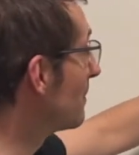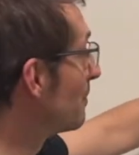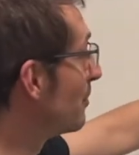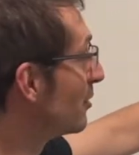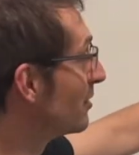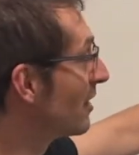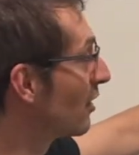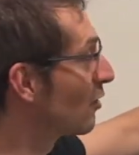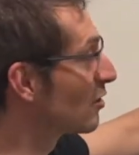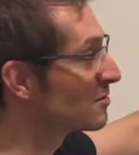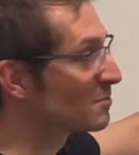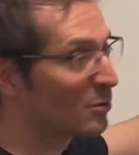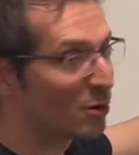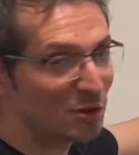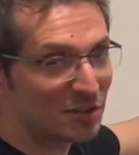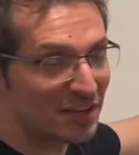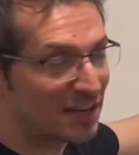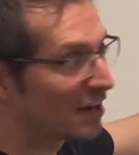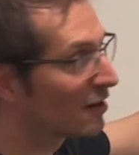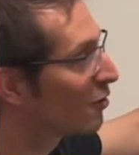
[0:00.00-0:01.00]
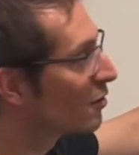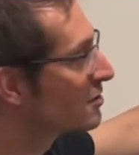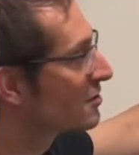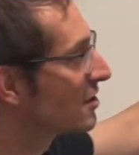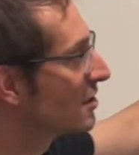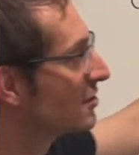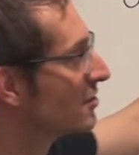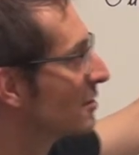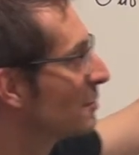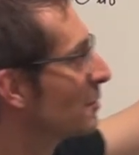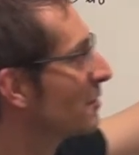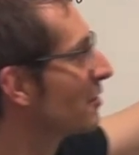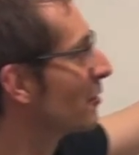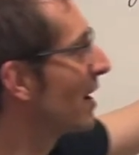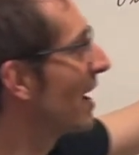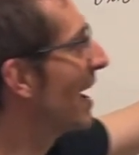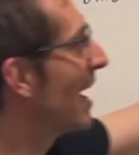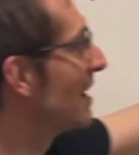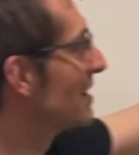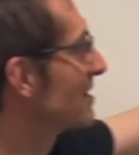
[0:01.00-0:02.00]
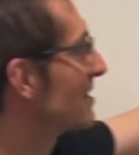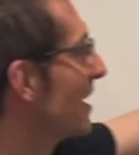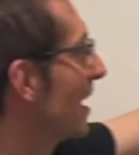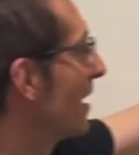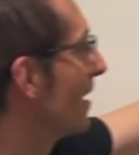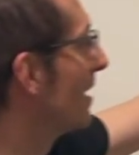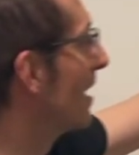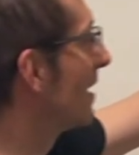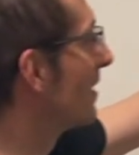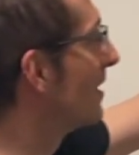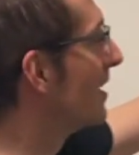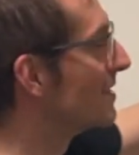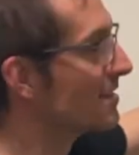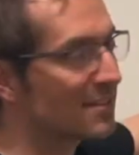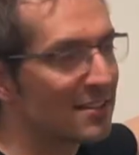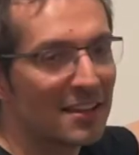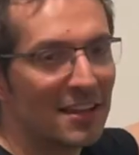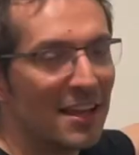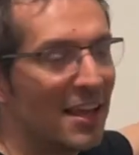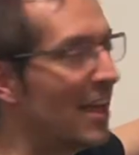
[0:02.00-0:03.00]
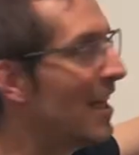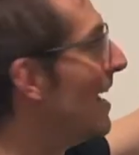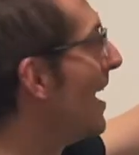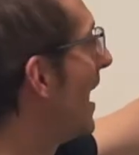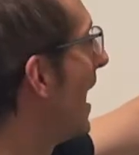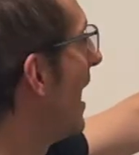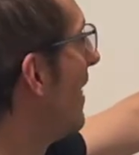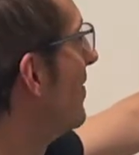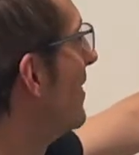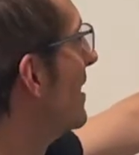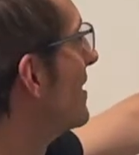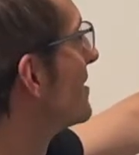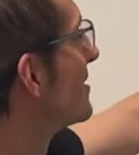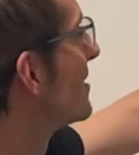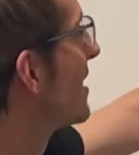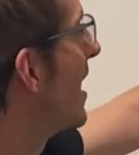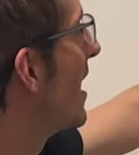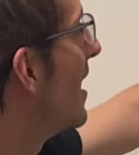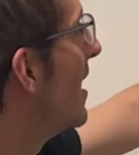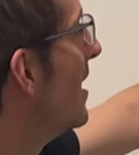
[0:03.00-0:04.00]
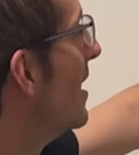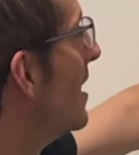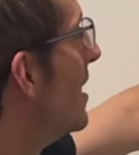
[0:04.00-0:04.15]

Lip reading: put the cosmological constant term on the right-hand side, like this, and then say